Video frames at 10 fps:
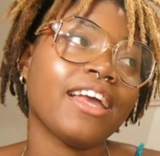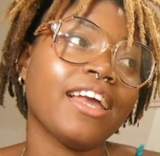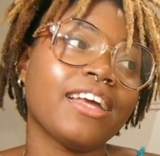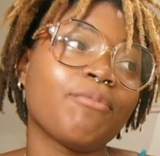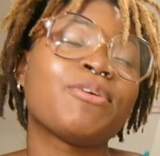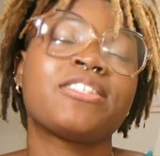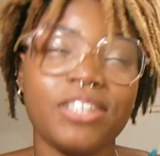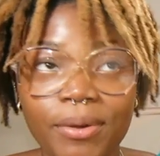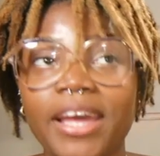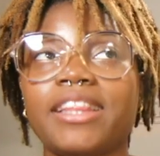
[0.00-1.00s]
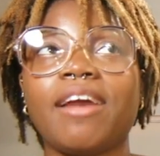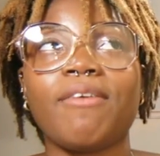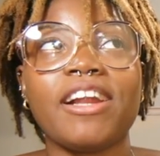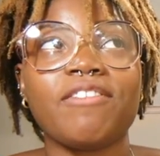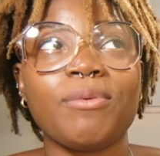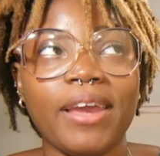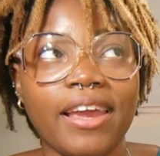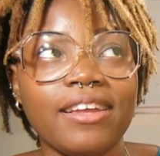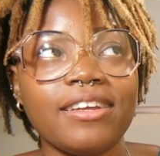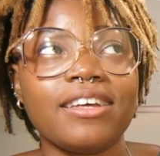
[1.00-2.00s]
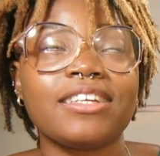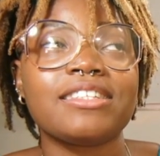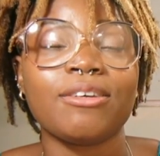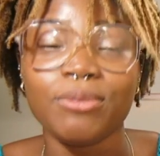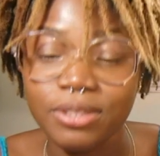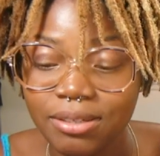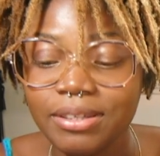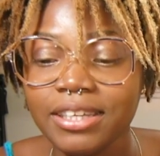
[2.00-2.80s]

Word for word: and we still ate that right after we ate because it was still